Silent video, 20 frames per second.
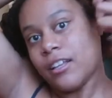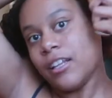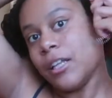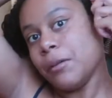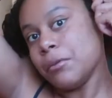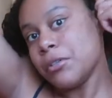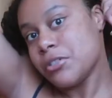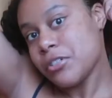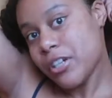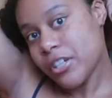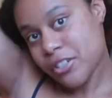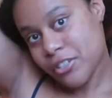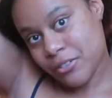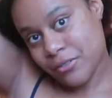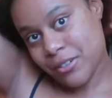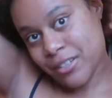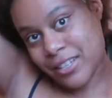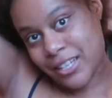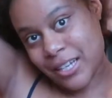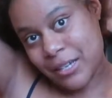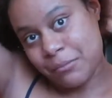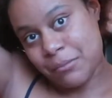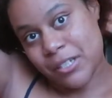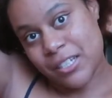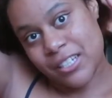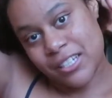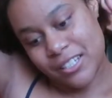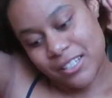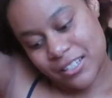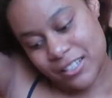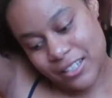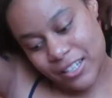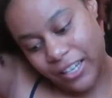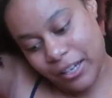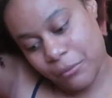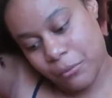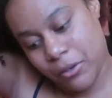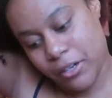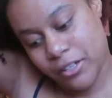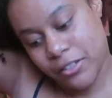let me try doing that because
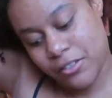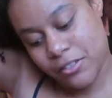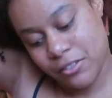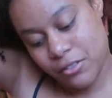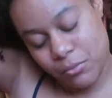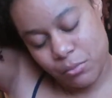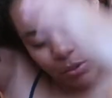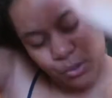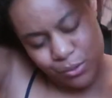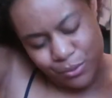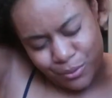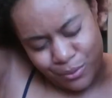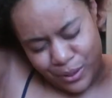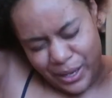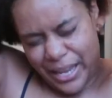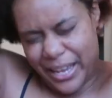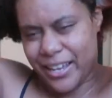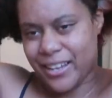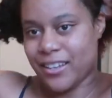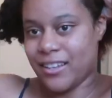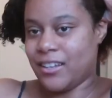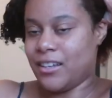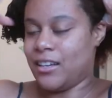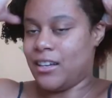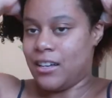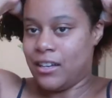like when it's super wet,